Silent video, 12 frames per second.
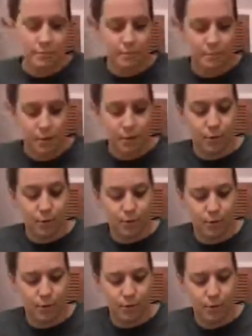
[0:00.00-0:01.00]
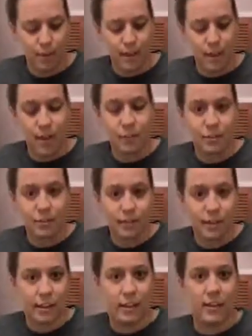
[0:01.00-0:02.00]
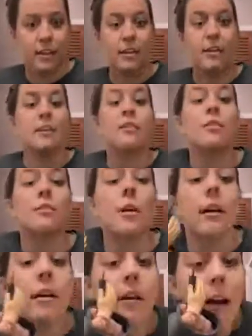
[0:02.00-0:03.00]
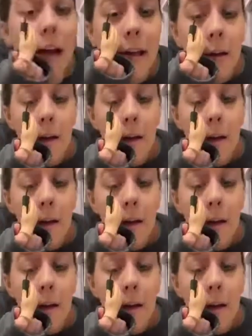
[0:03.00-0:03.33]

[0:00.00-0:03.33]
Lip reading: Beautiful, actually. Let's do our other eye.